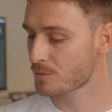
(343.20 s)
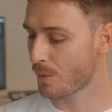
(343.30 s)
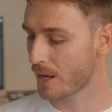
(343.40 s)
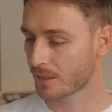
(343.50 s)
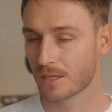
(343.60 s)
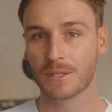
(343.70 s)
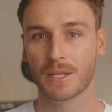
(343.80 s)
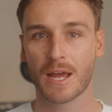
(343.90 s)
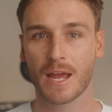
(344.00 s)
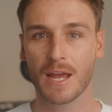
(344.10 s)
well in
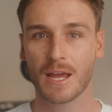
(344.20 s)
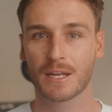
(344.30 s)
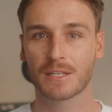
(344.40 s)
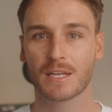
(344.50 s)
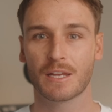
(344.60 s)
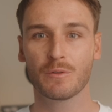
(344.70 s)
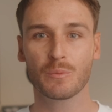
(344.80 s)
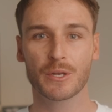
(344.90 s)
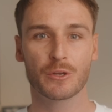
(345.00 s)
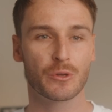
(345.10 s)
the hand, even
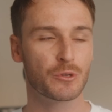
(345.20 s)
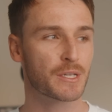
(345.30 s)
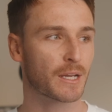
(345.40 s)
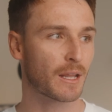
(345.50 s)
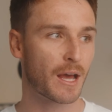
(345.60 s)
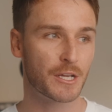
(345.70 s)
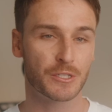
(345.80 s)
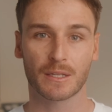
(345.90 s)
when you're using larger